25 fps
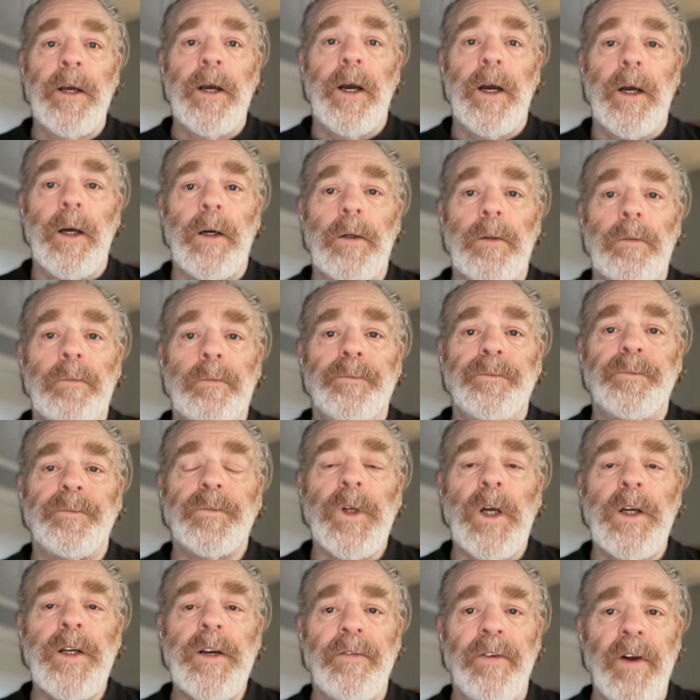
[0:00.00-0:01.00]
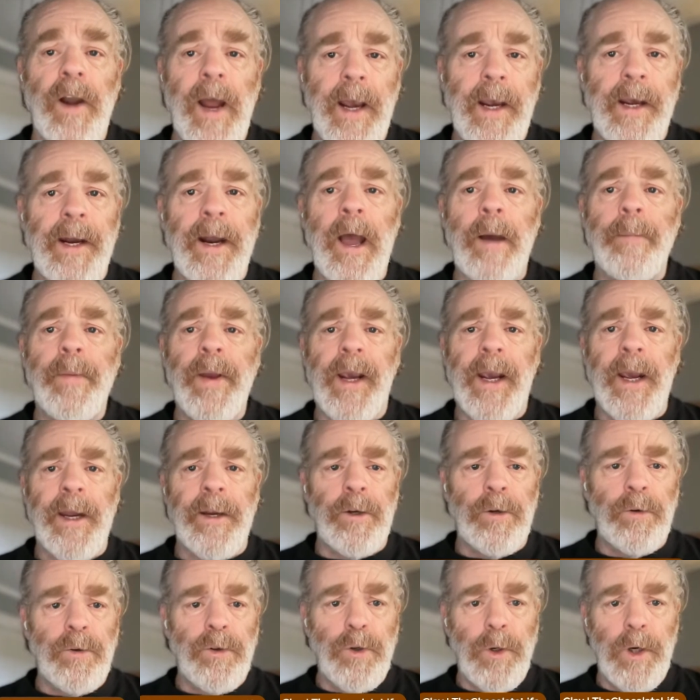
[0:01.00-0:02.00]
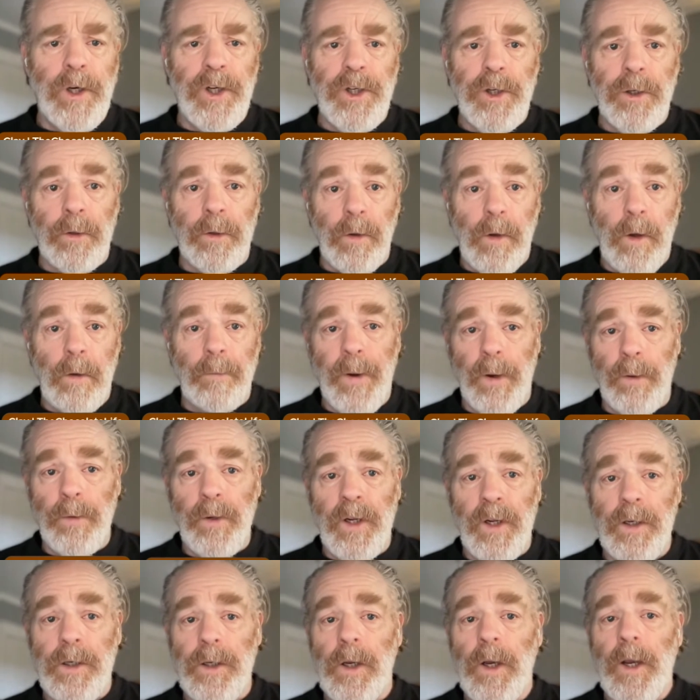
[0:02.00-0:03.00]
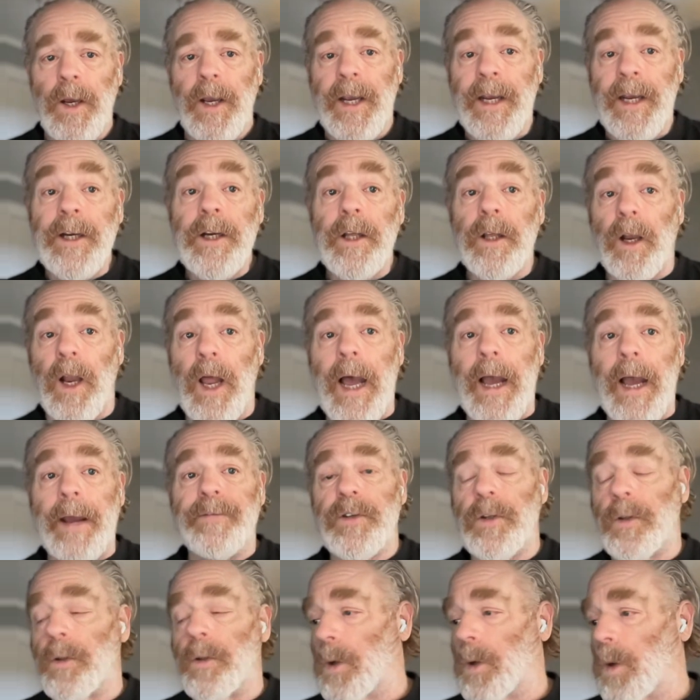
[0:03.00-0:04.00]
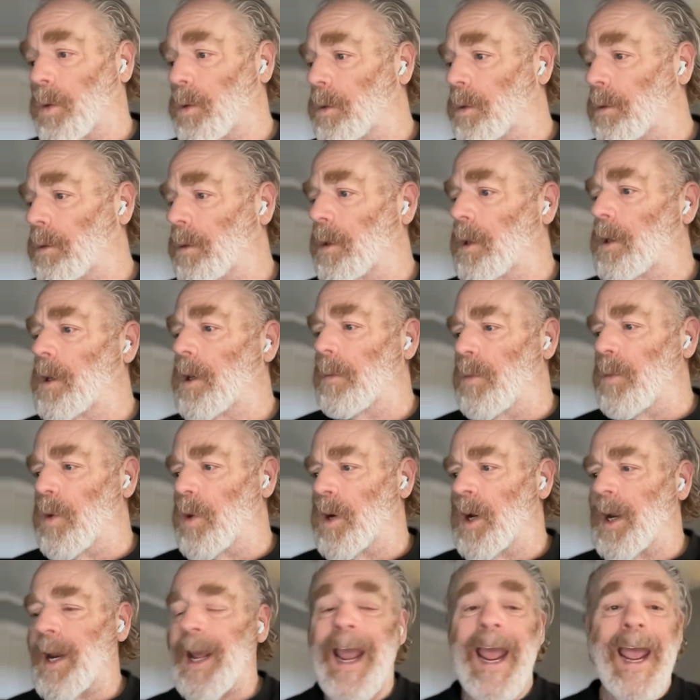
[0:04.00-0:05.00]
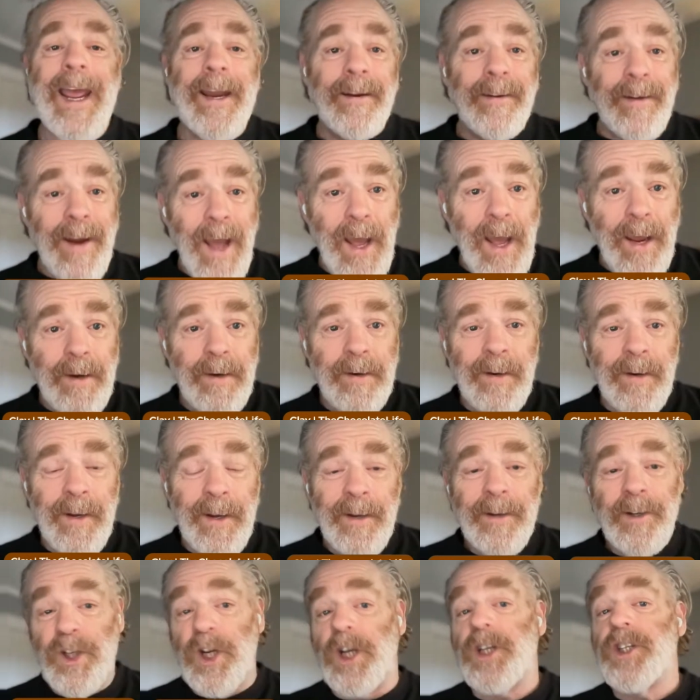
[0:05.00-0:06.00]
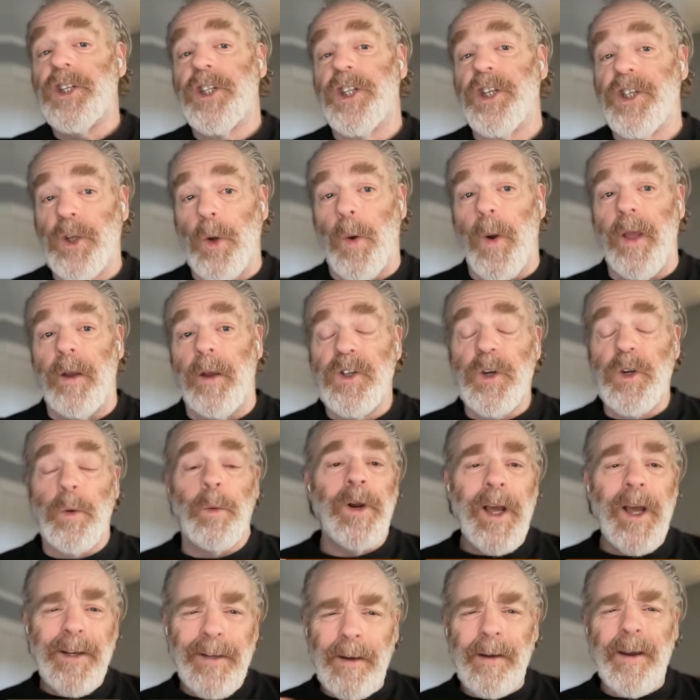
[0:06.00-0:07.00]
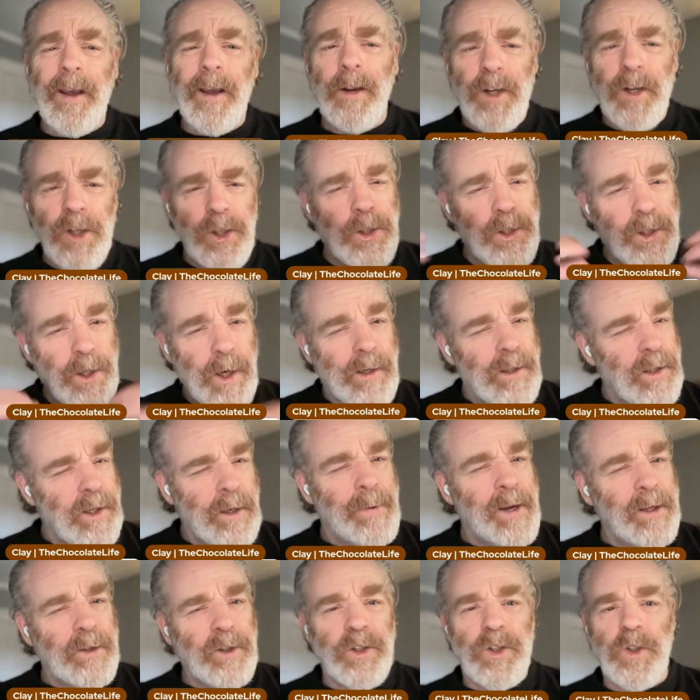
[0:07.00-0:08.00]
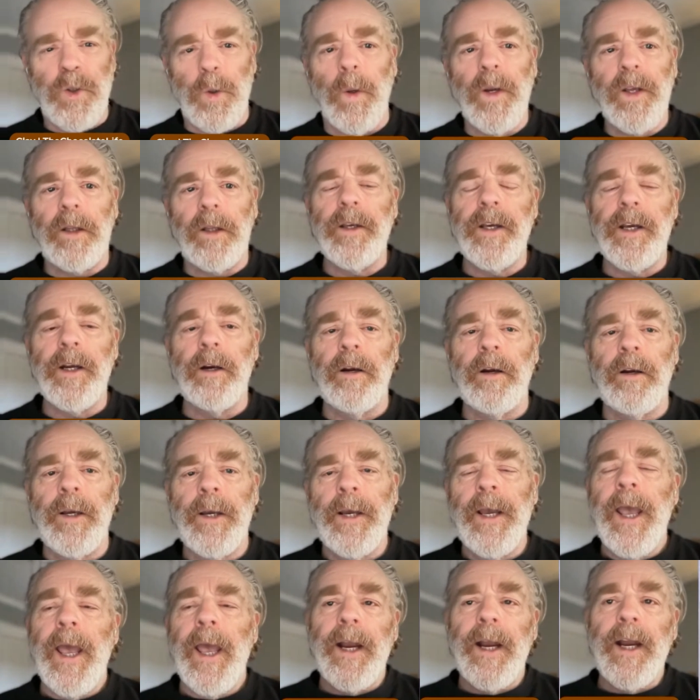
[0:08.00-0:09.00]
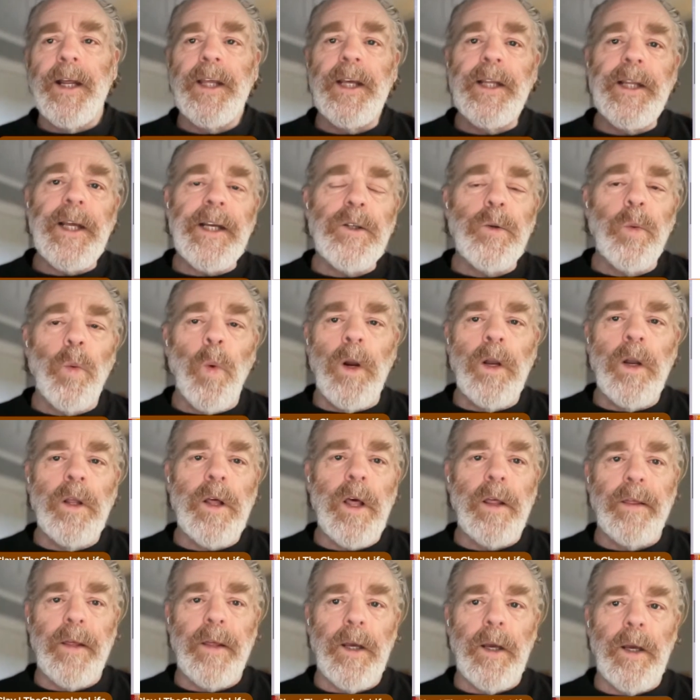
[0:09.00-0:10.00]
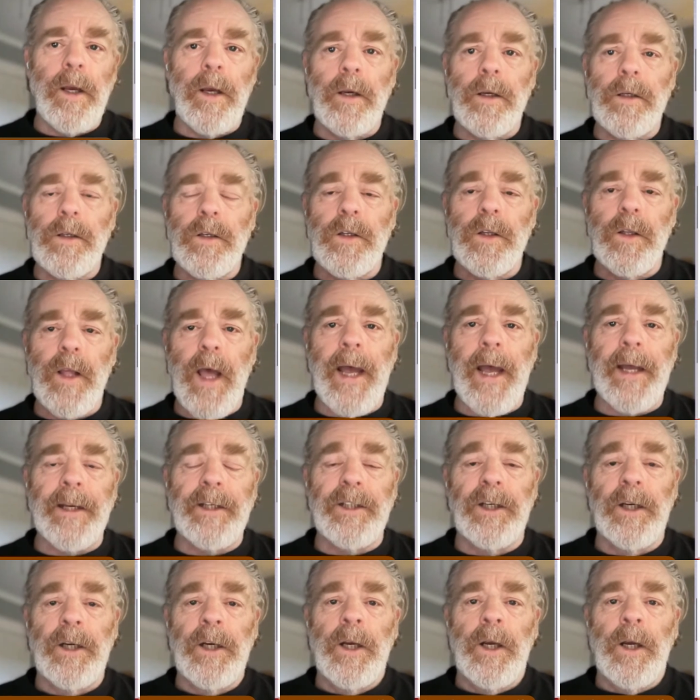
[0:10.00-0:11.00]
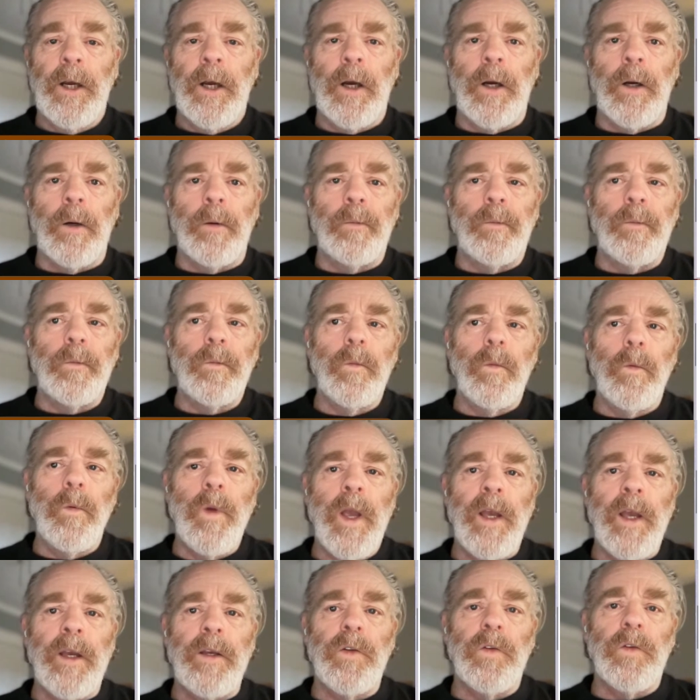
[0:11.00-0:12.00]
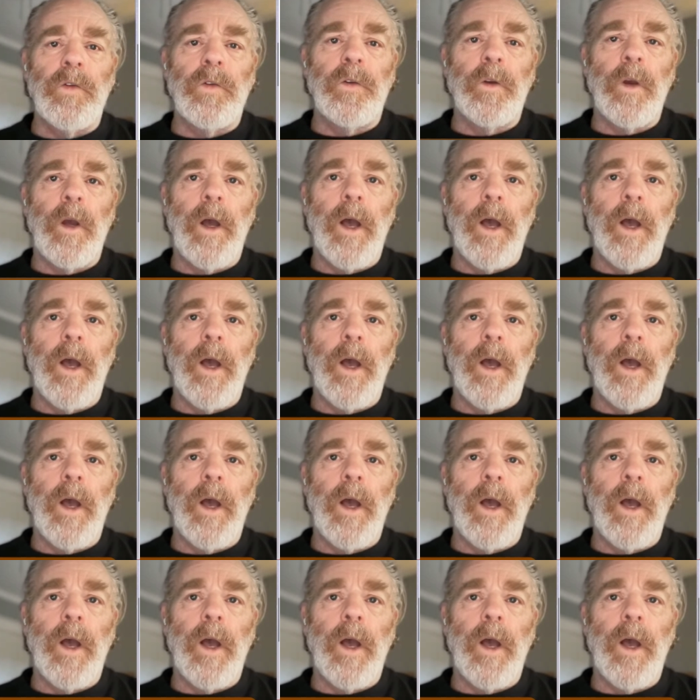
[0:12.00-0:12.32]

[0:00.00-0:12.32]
a different economic and nutritional component into the lives of the local community, and not just the soil. So we're not talking just about the soil here, and I think that's one of the things that is